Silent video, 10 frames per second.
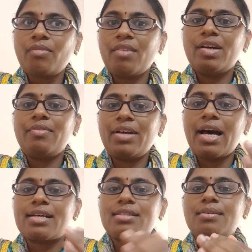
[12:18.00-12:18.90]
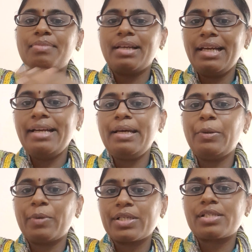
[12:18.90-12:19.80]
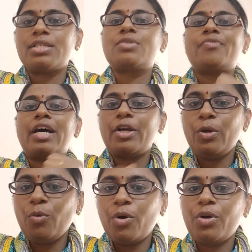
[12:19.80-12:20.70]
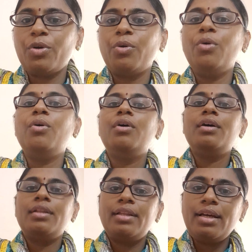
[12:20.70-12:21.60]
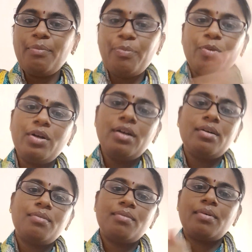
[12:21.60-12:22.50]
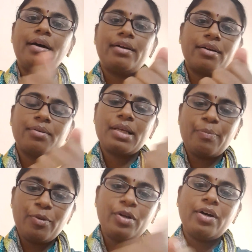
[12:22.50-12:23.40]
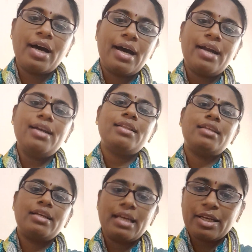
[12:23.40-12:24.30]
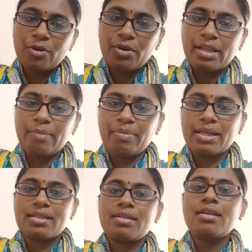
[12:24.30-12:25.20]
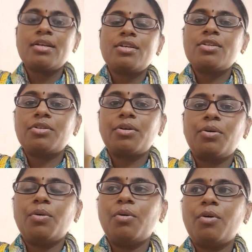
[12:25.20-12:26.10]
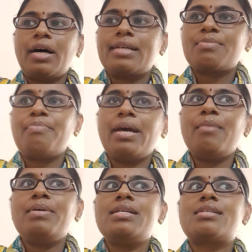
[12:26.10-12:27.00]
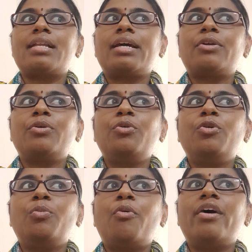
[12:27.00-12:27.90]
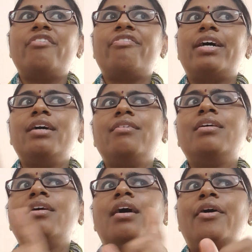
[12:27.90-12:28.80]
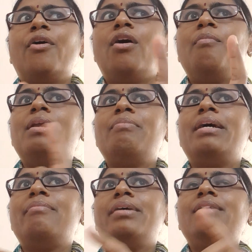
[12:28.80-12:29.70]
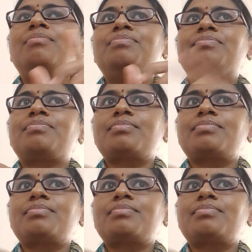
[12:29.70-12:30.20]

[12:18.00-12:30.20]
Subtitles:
when we ask them the leading questions, where do you want to go, they pull your hand and they take you to that place. So as babies like 2.5, a normal baby,